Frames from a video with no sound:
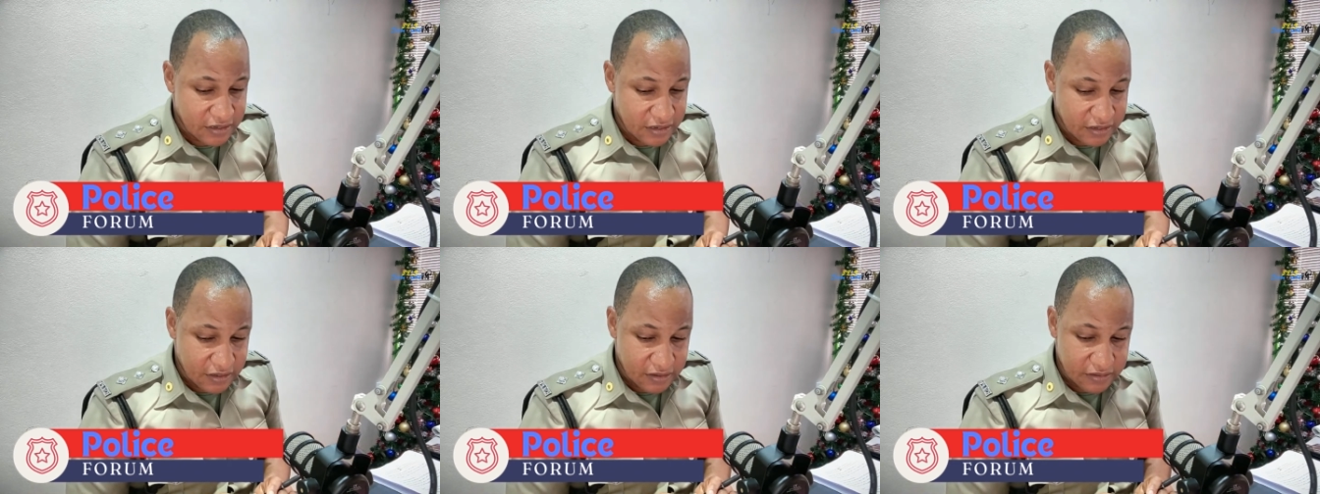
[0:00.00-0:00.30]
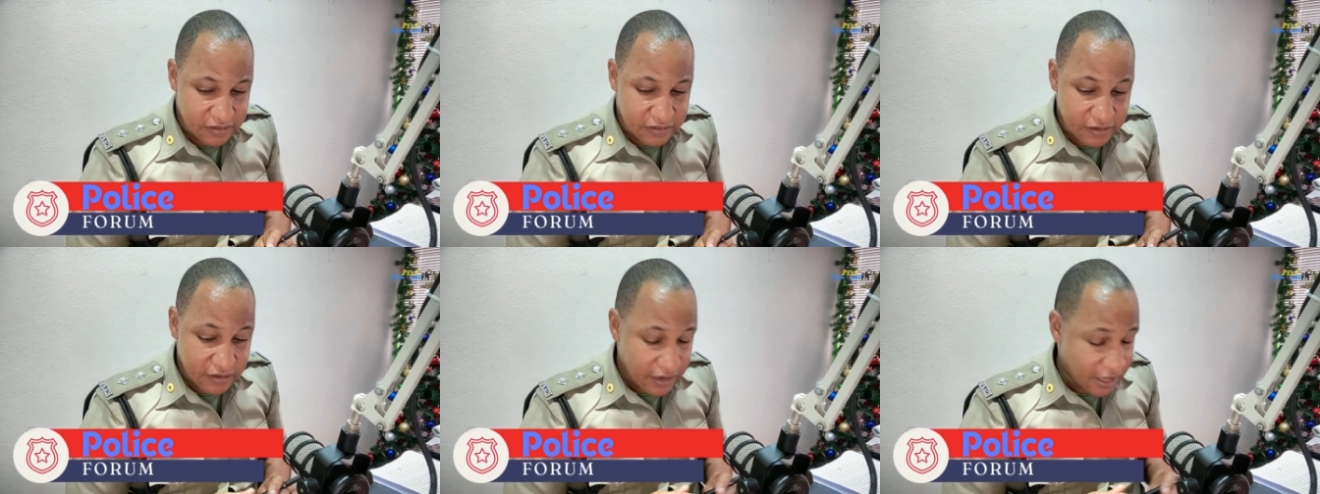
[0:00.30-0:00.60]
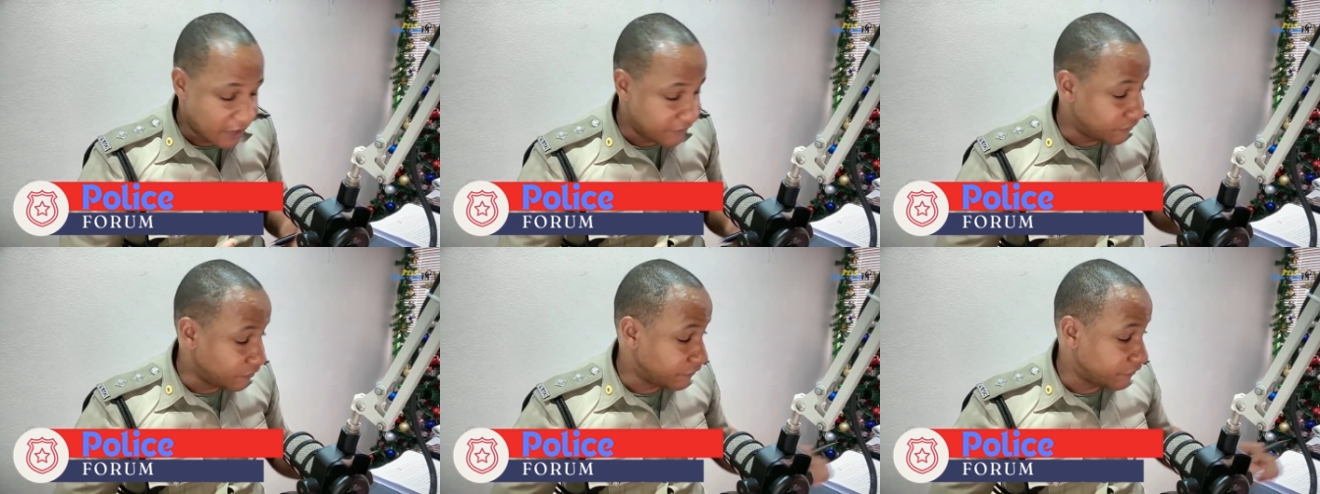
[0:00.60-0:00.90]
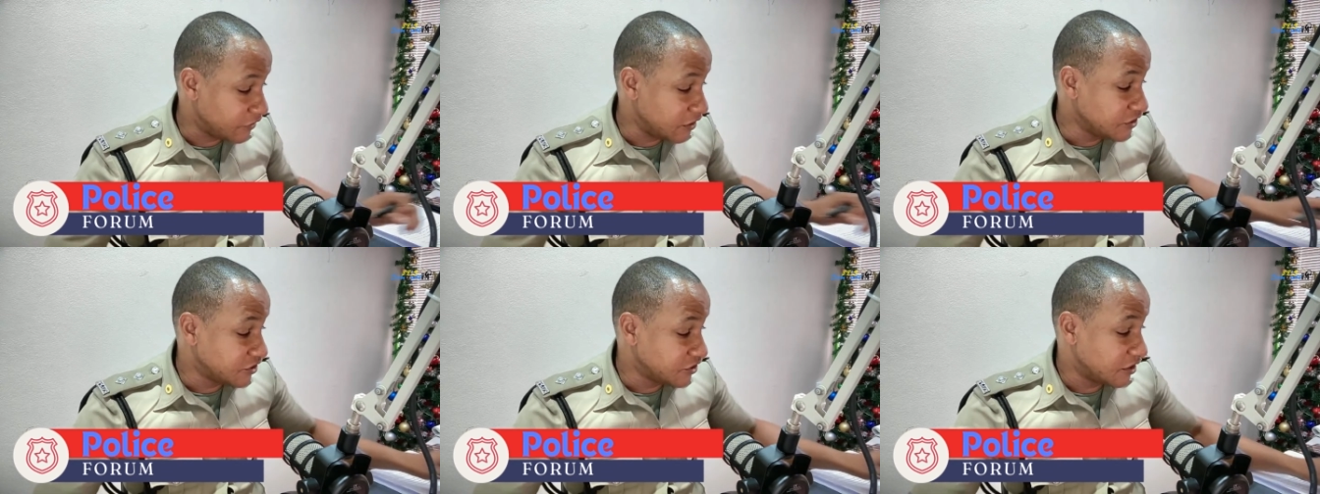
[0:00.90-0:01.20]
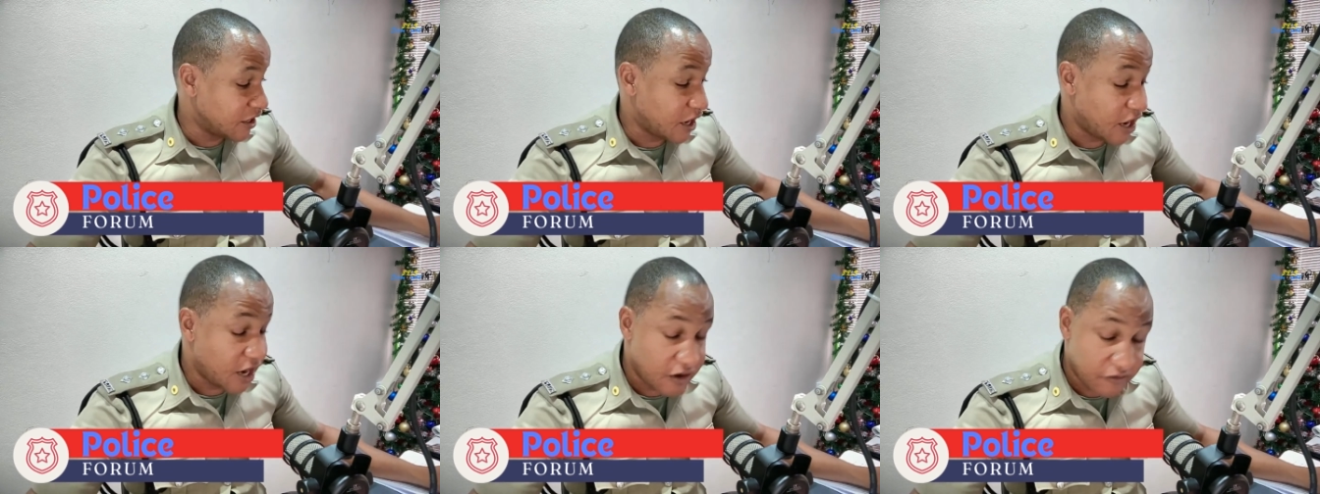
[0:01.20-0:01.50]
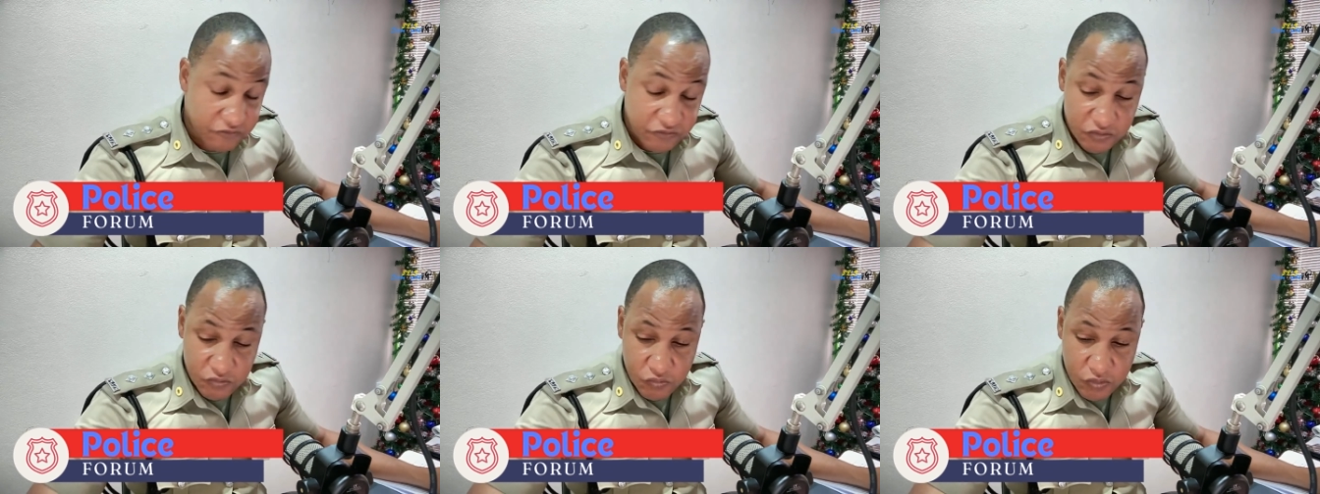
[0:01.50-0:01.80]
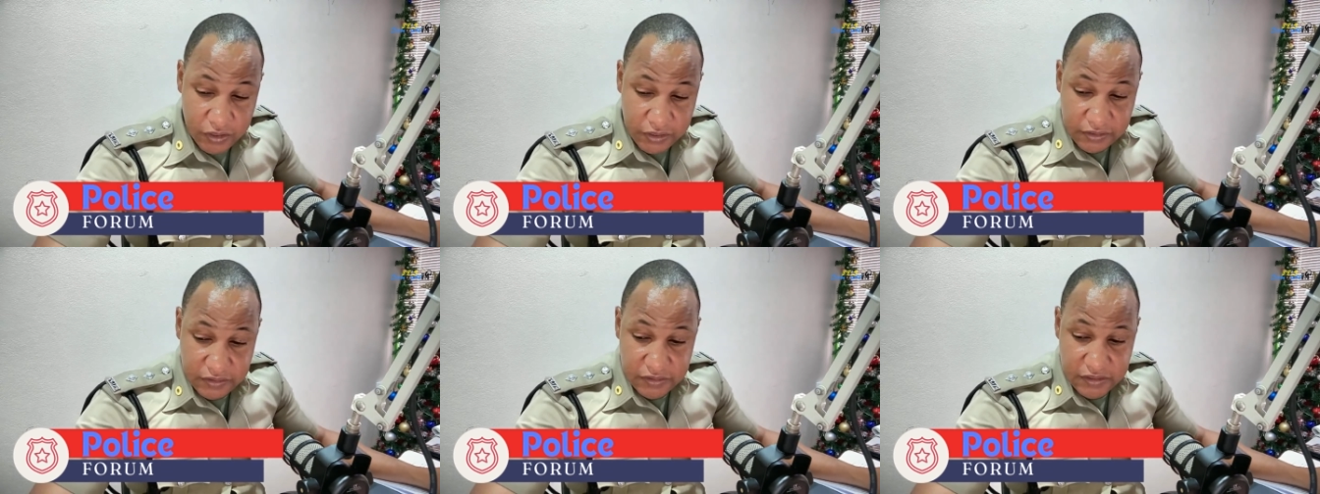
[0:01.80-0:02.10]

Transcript: the life of each and everyone.